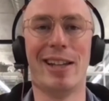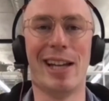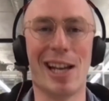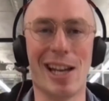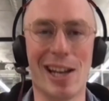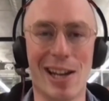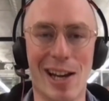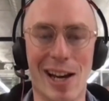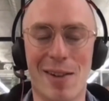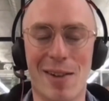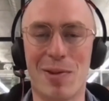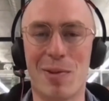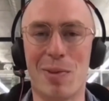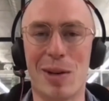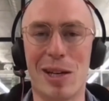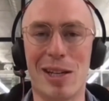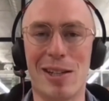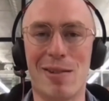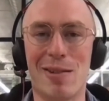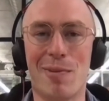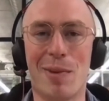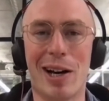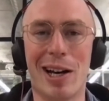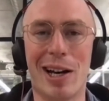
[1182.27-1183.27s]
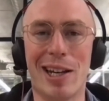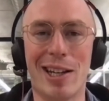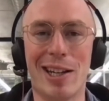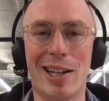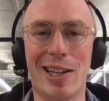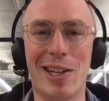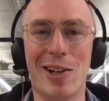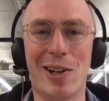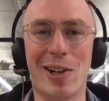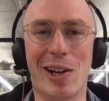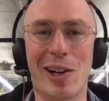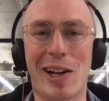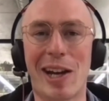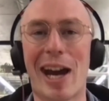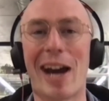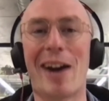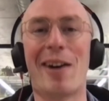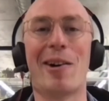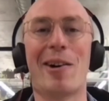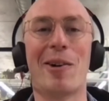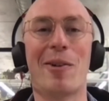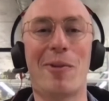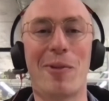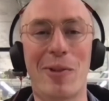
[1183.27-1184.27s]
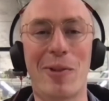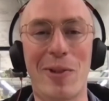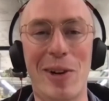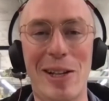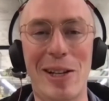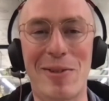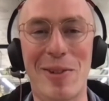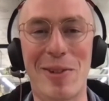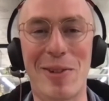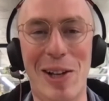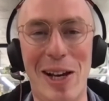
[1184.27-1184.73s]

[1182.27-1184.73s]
And then you have the peace of mind and you can carry on for the rest